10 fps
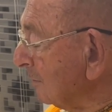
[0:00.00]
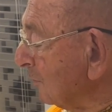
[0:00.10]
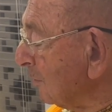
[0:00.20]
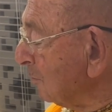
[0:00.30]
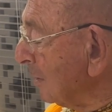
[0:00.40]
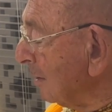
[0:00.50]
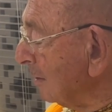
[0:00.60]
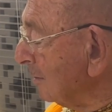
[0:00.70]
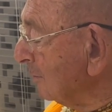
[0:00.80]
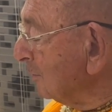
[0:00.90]
from
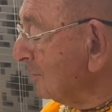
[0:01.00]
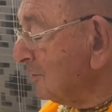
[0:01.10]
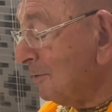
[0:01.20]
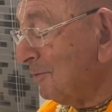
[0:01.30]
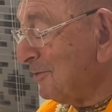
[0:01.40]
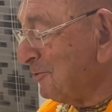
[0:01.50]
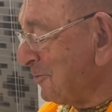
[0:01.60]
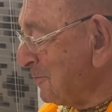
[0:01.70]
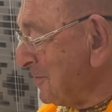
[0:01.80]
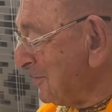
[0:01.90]
behind the roots of this
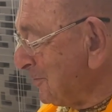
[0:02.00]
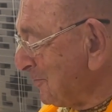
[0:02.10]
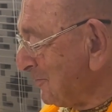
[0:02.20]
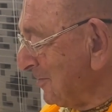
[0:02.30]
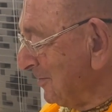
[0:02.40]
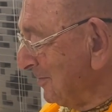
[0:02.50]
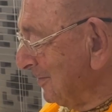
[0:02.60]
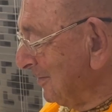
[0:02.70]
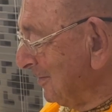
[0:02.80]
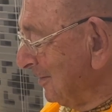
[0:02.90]
tamal tree?
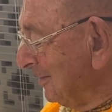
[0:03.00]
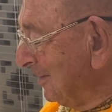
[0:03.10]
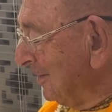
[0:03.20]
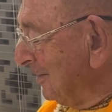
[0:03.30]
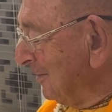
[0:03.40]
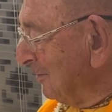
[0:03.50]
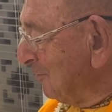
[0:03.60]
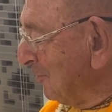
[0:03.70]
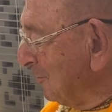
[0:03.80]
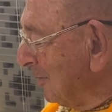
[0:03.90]

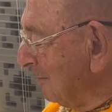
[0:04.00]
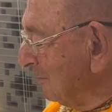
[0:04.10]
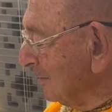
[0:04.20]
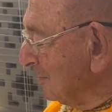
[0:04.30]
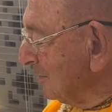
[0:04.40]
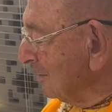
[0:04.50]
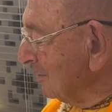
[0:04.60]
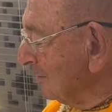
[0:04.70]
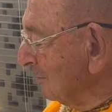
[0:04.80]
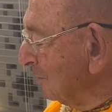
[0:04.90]
Chandravali sees
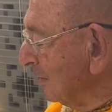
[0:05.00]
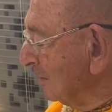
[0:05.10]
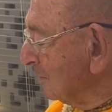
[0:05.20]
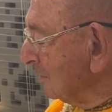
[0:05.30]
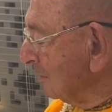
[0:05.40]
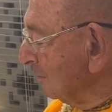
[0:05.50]
the face of